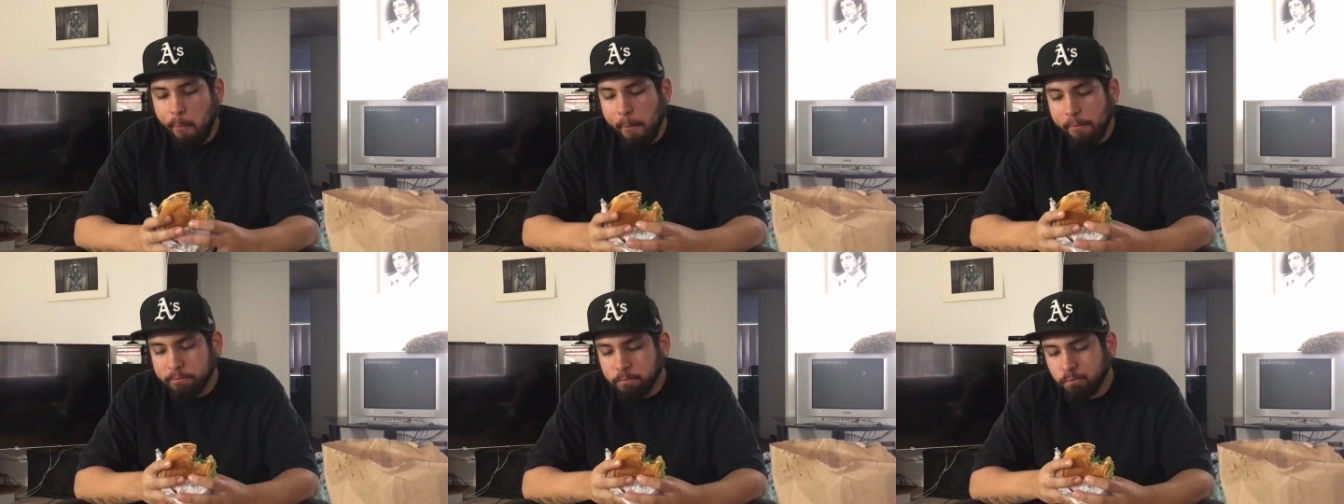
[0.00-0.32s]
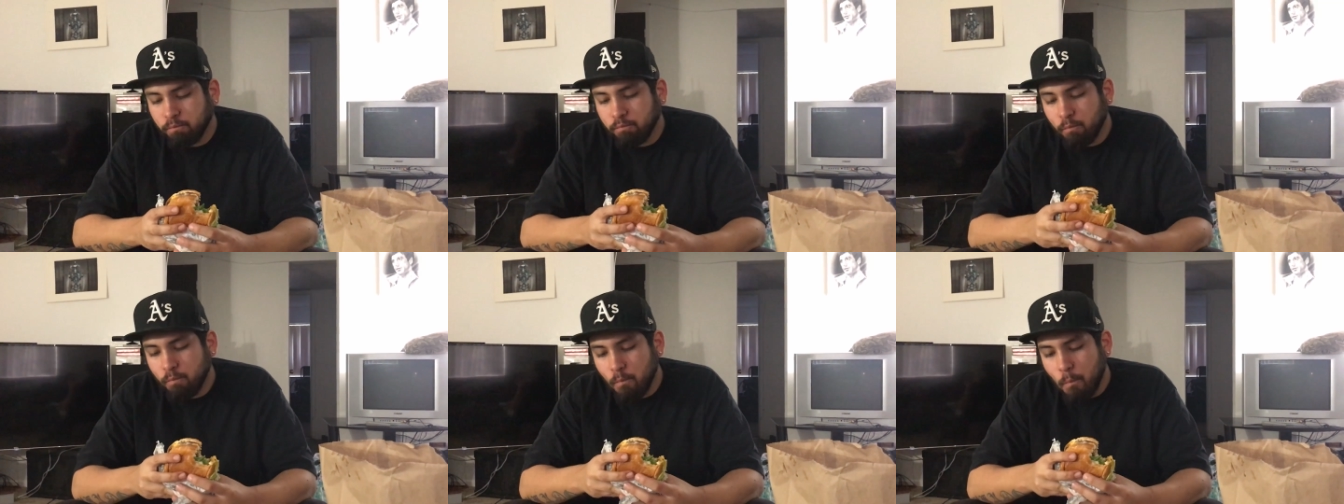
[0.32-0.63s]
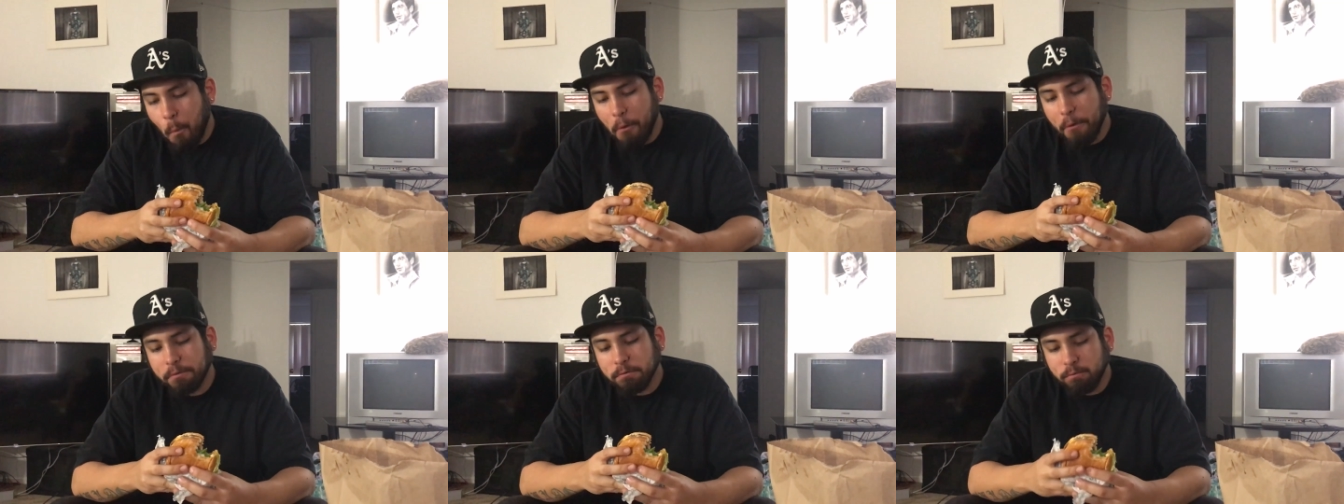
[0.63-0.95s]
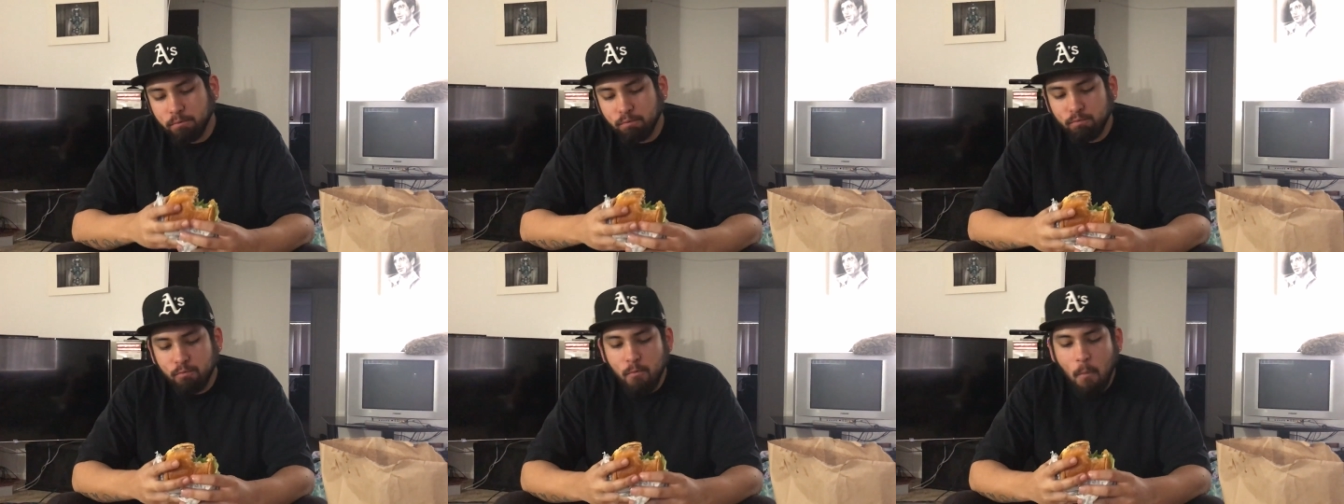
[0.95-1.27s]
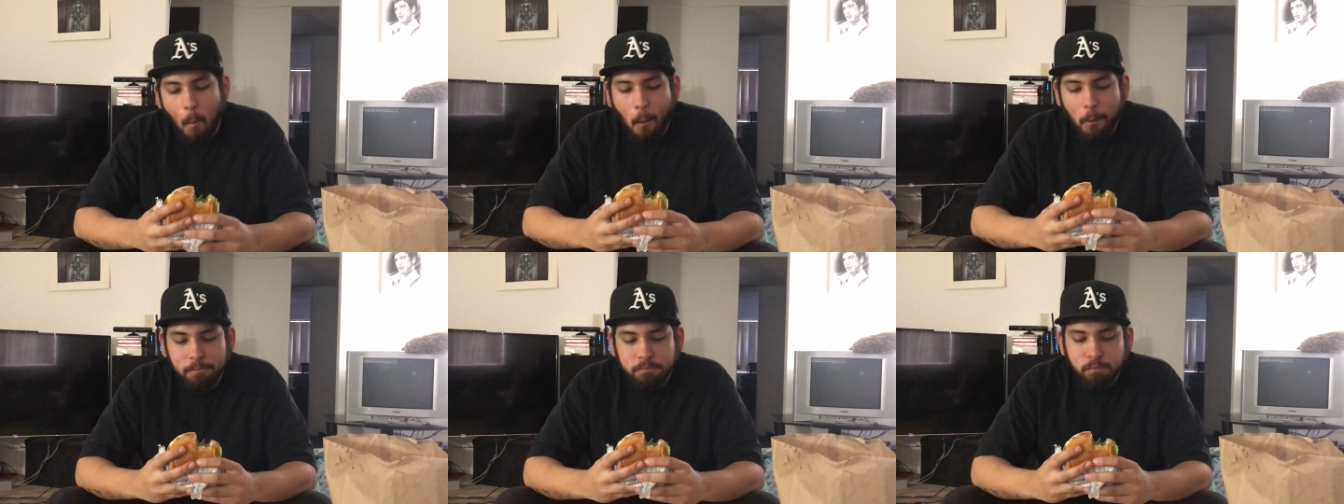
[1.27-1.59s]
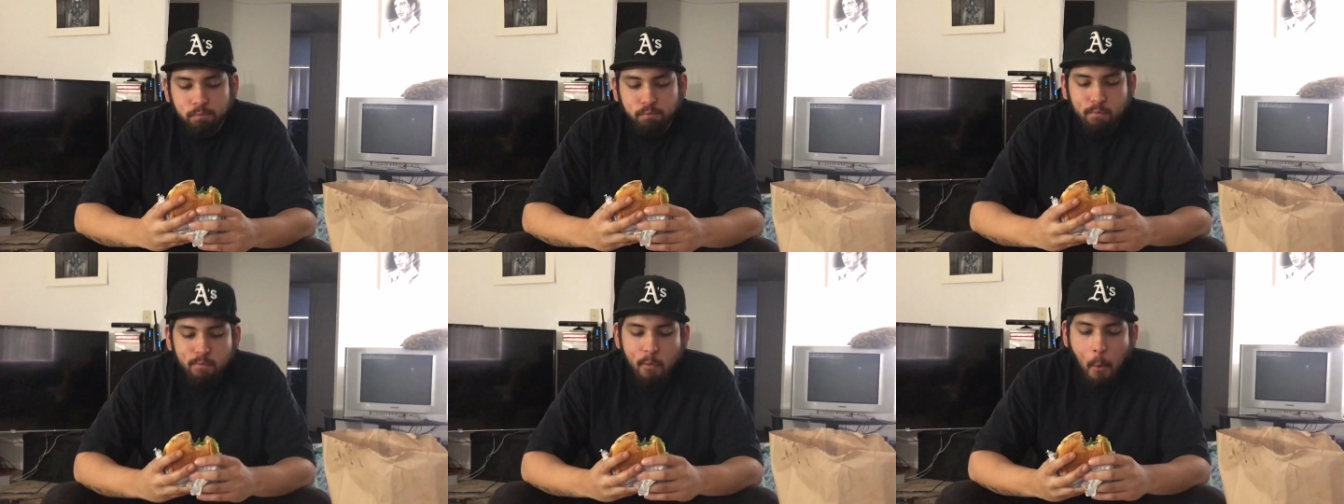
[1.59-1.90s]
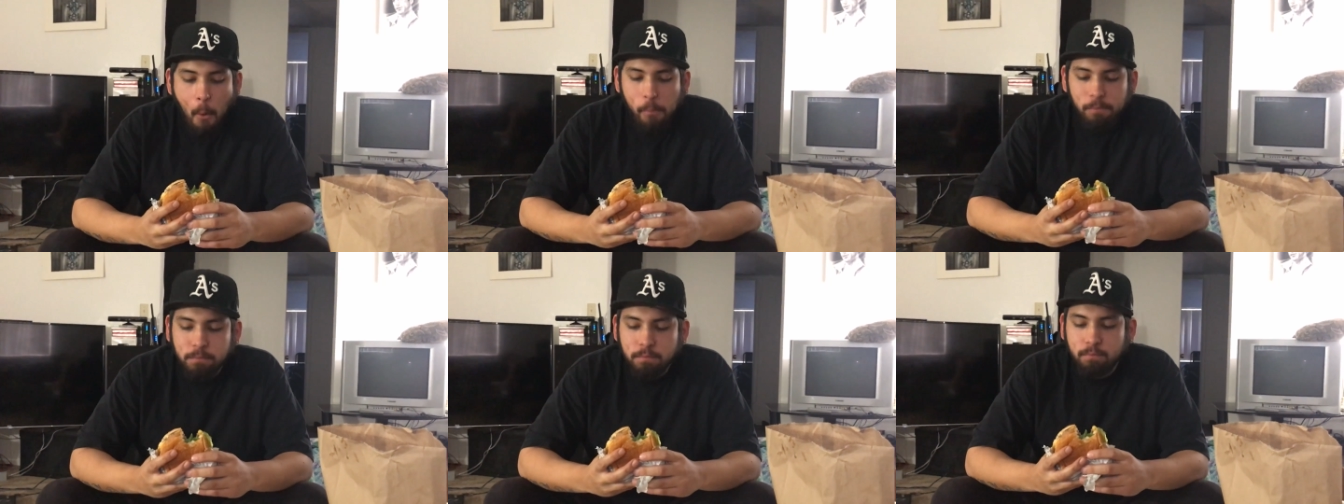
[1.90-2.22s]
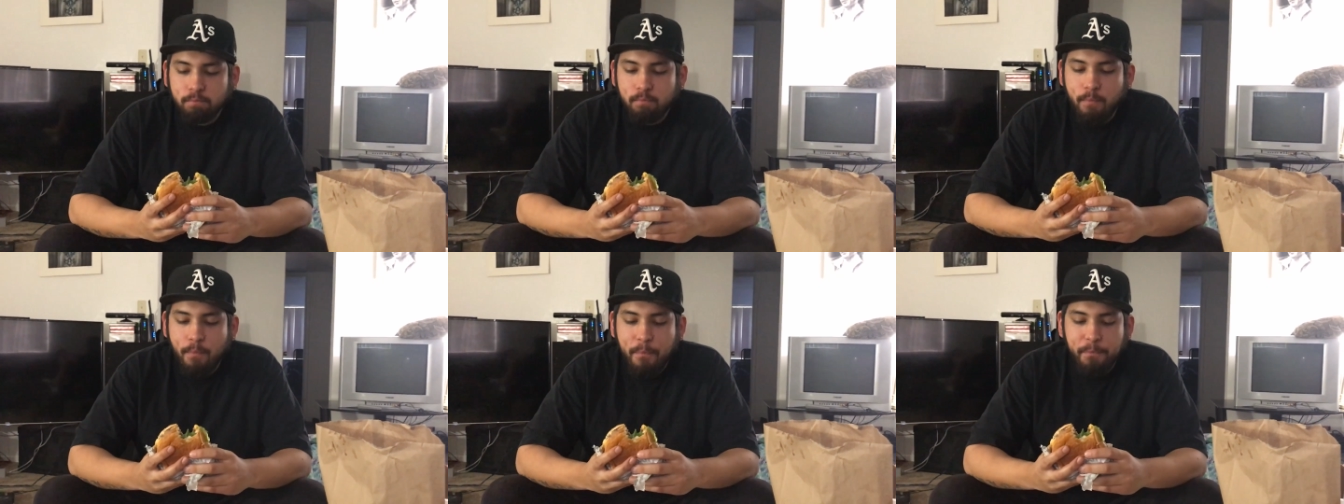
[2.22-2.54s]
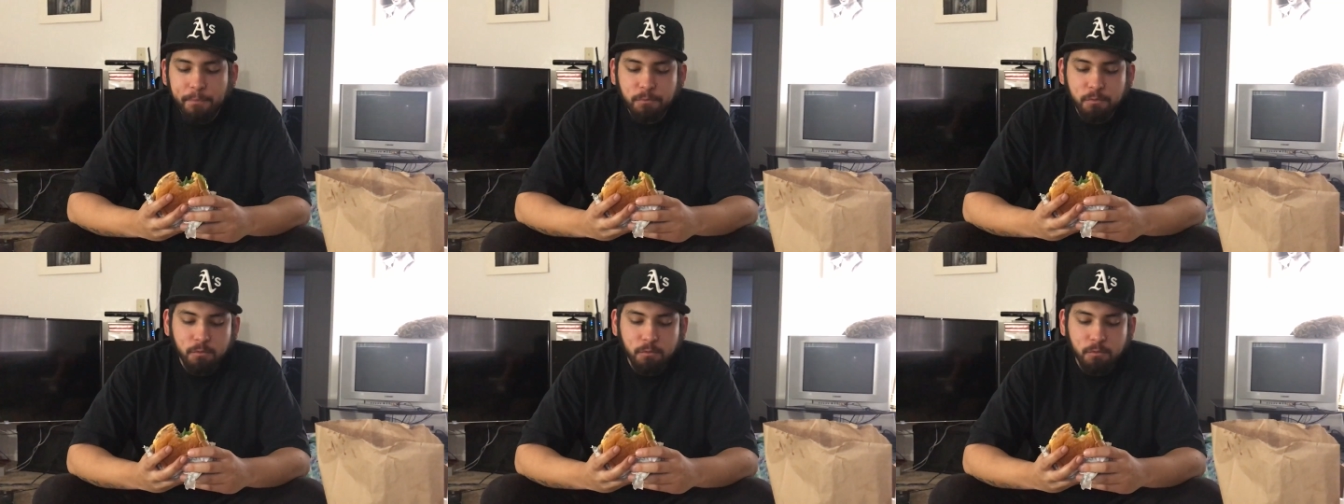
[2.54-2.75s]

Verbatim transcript: Oh no, I just realized.